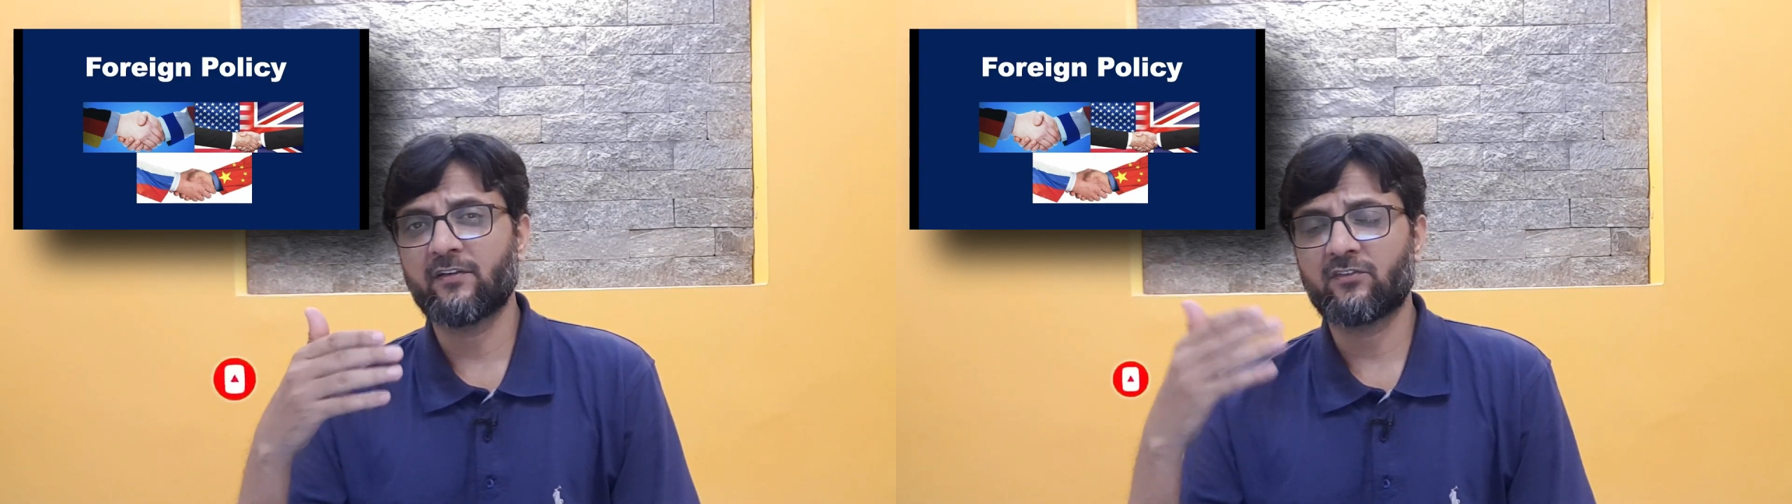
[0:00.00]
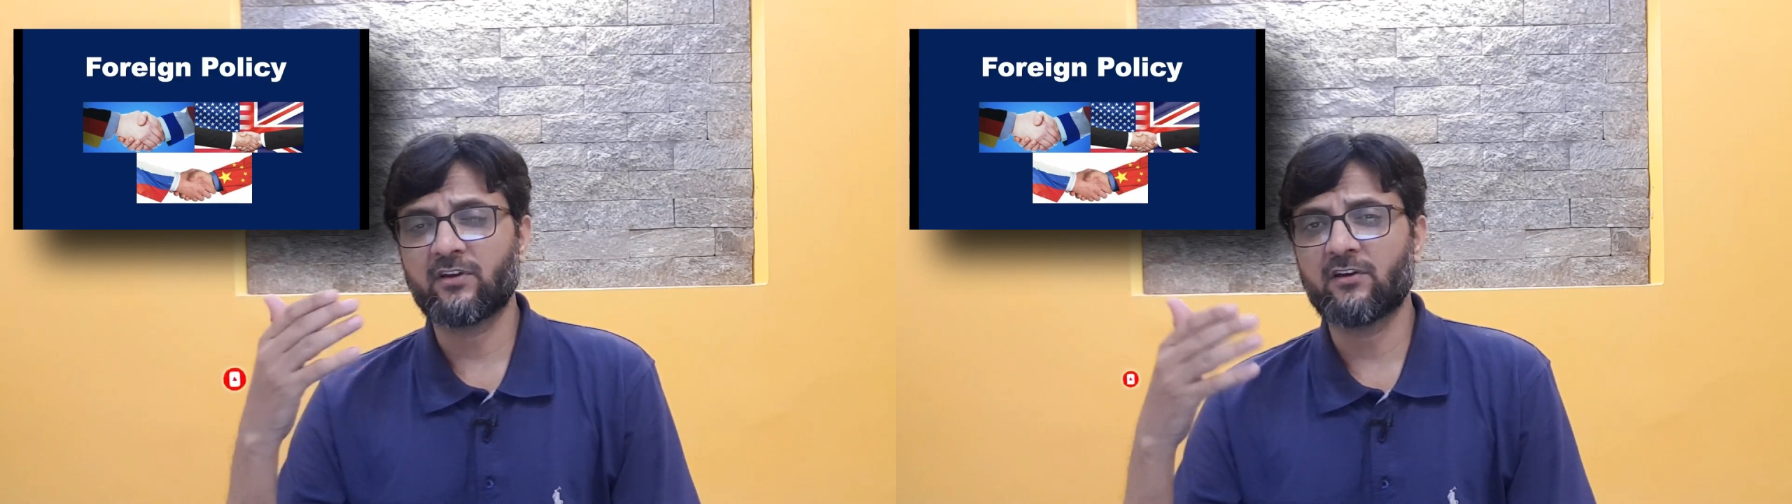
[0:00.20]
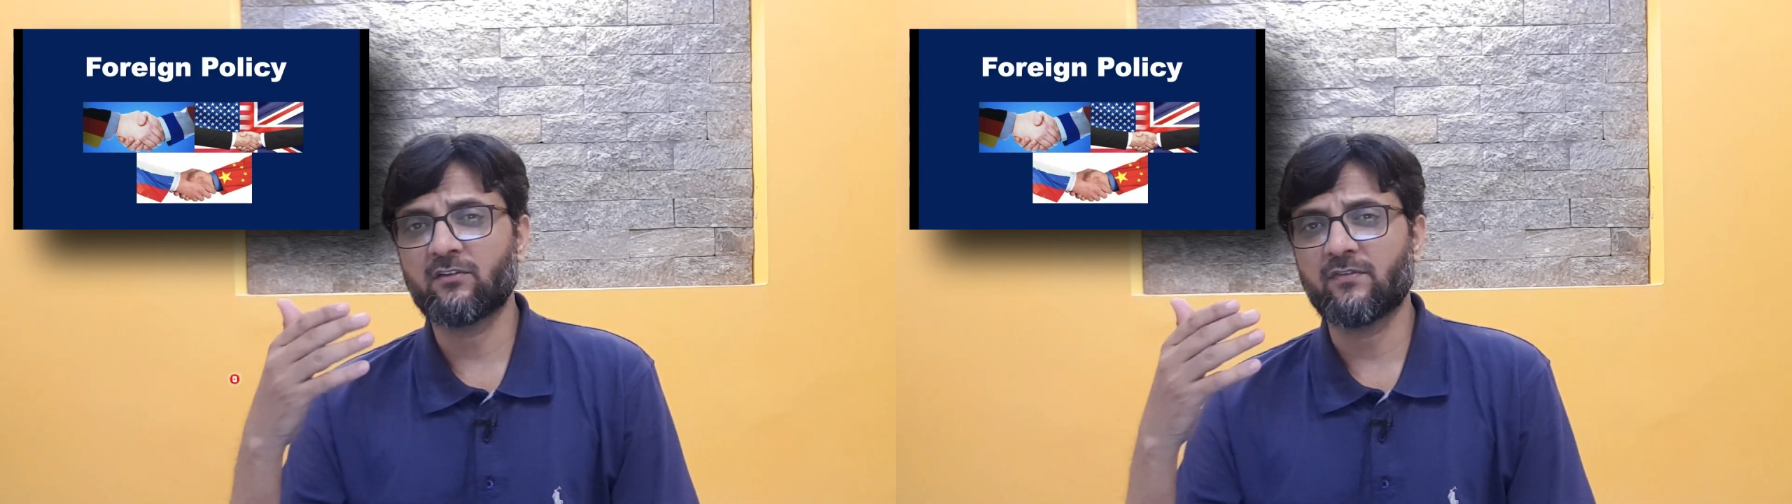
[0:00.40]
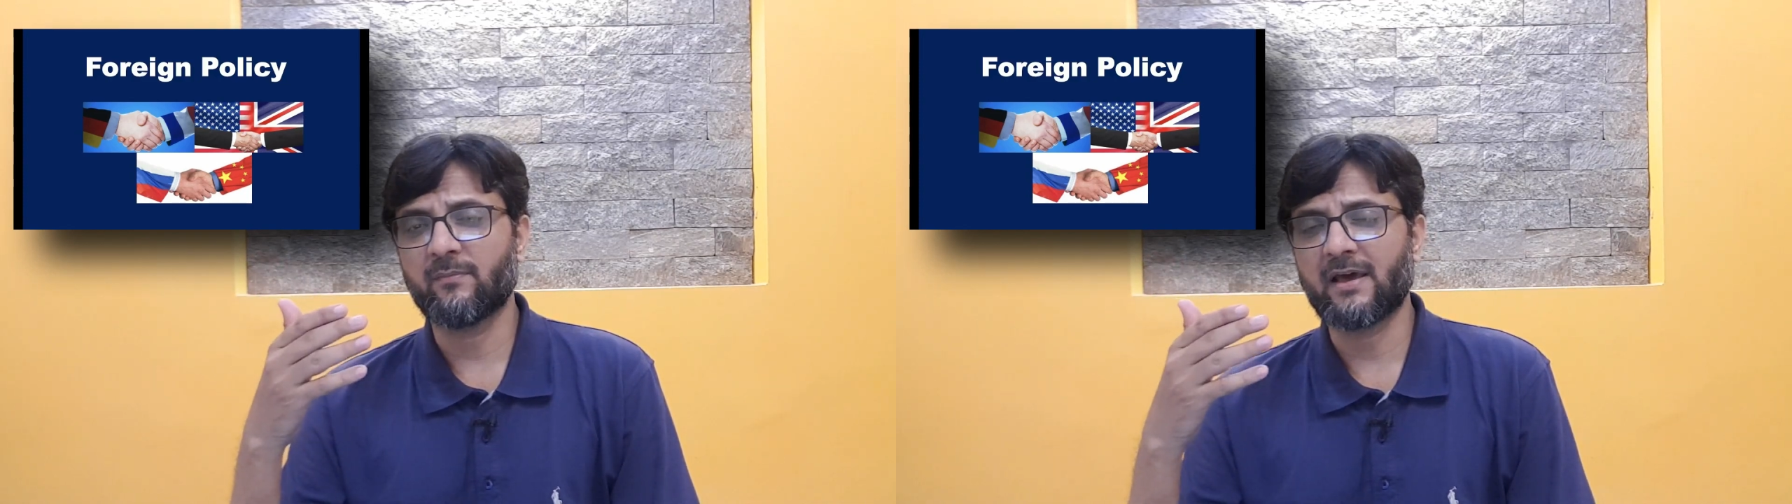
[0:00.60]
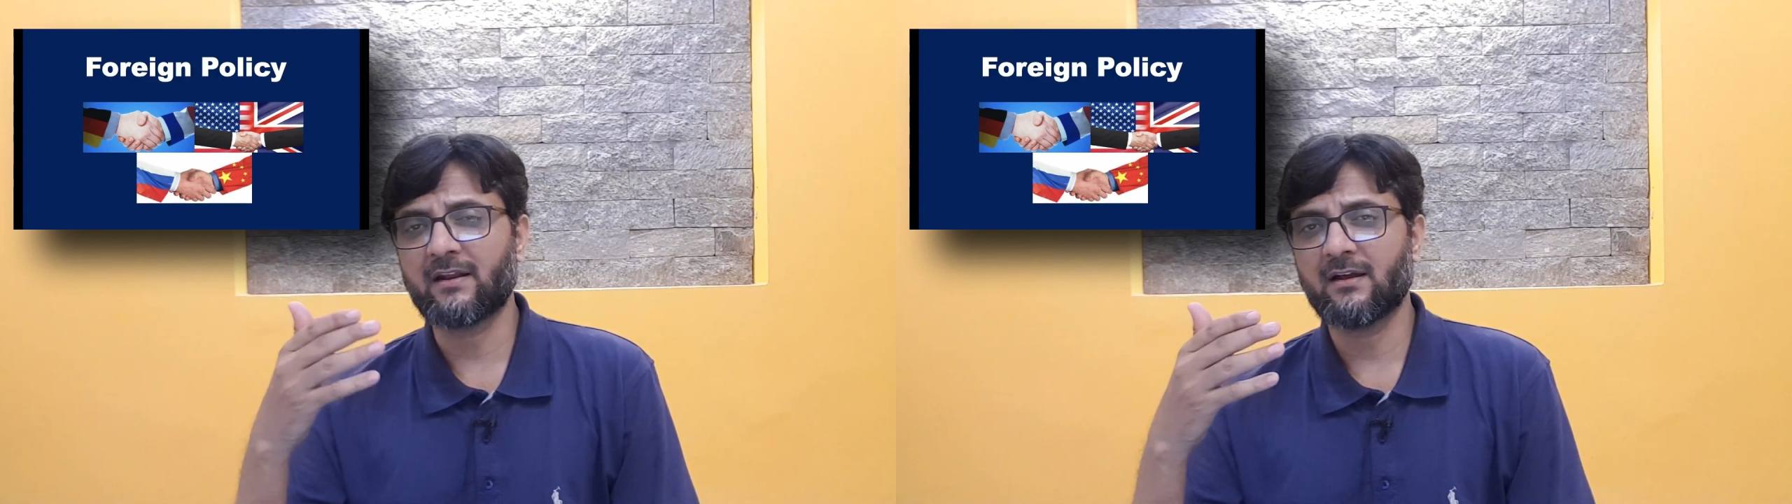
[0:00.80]
States of
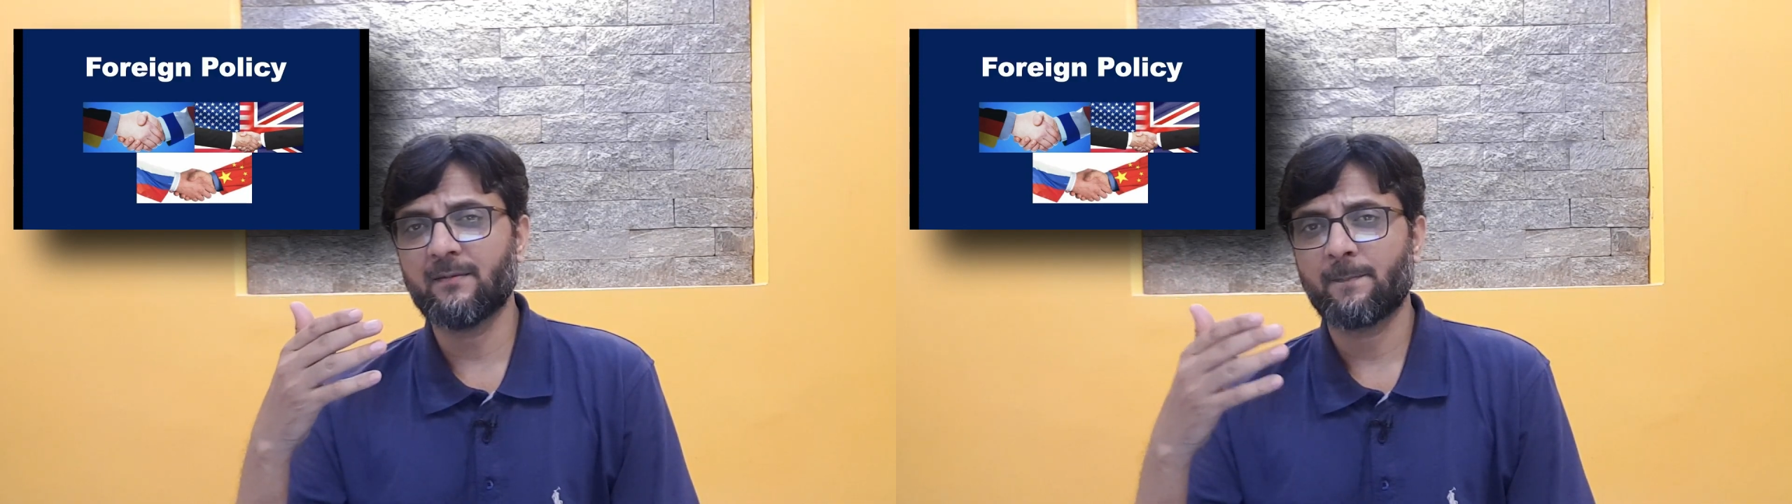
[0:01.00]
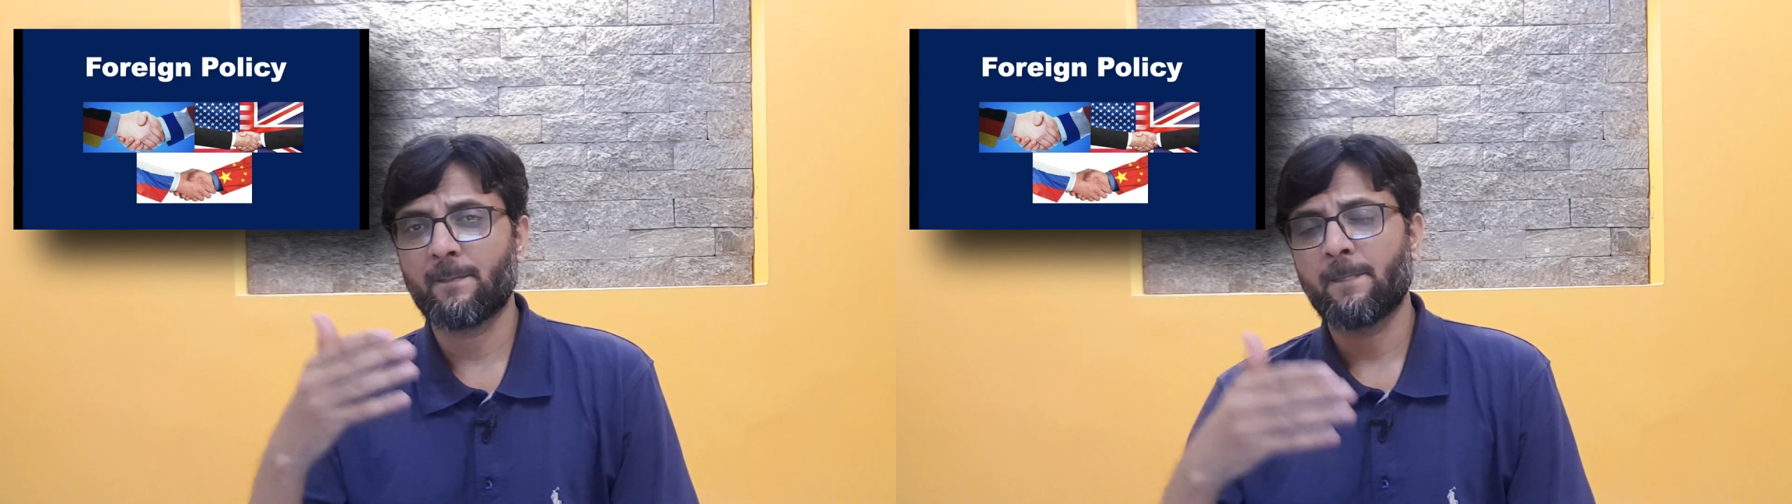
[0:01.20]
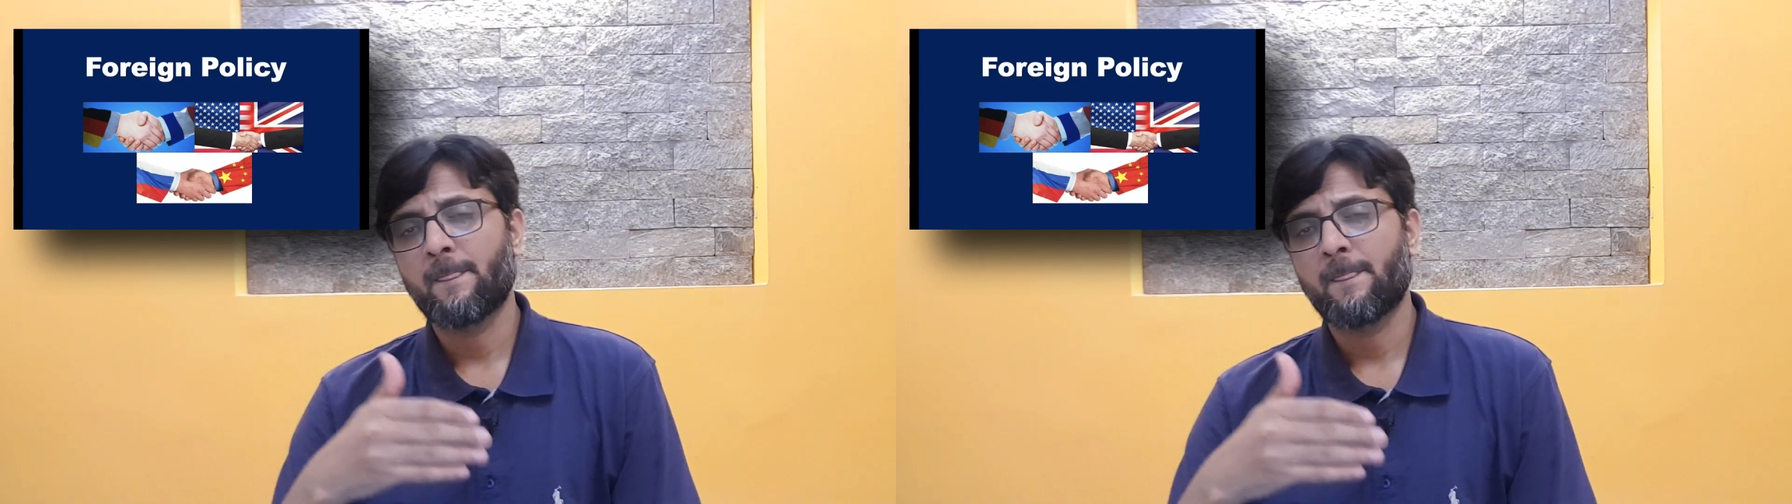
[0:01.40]
America